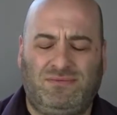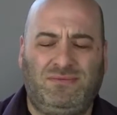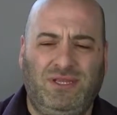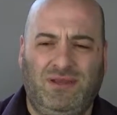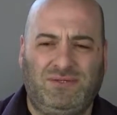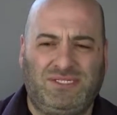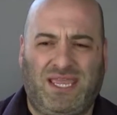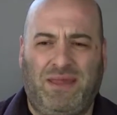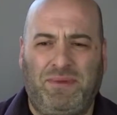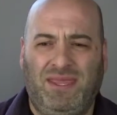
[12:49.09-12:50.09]

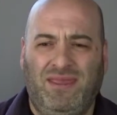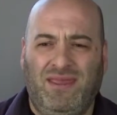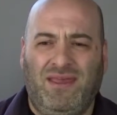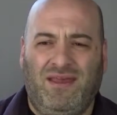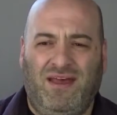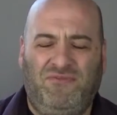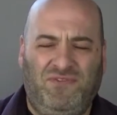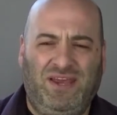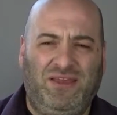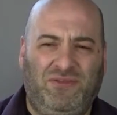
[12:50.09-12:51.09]
scammy
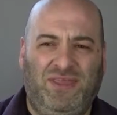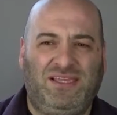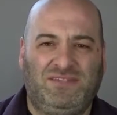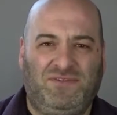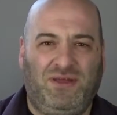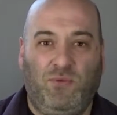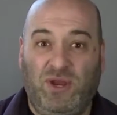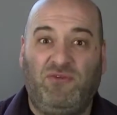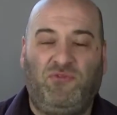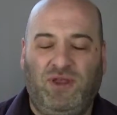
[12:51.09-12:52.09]
affiliate things of like
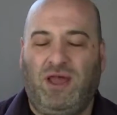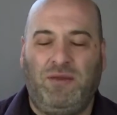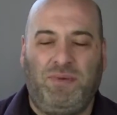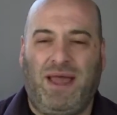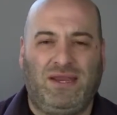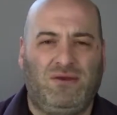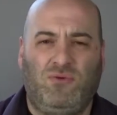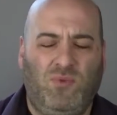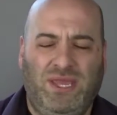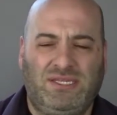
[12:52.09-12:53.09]
win a free iPad and
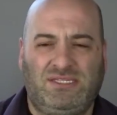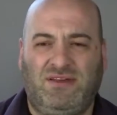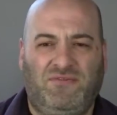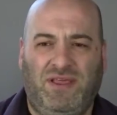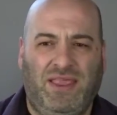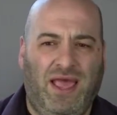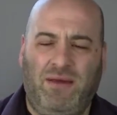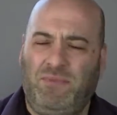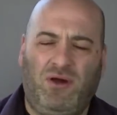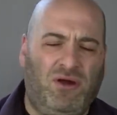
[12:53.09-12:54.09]
all weird stuff like that.
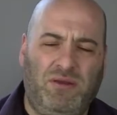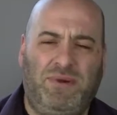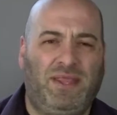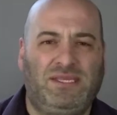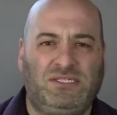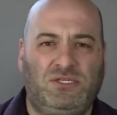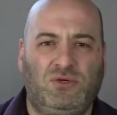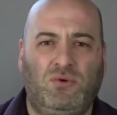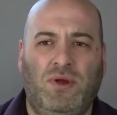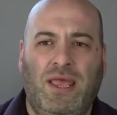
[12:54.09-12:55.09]
I'm not on about this at
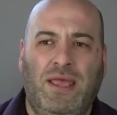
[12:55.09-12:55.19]
all.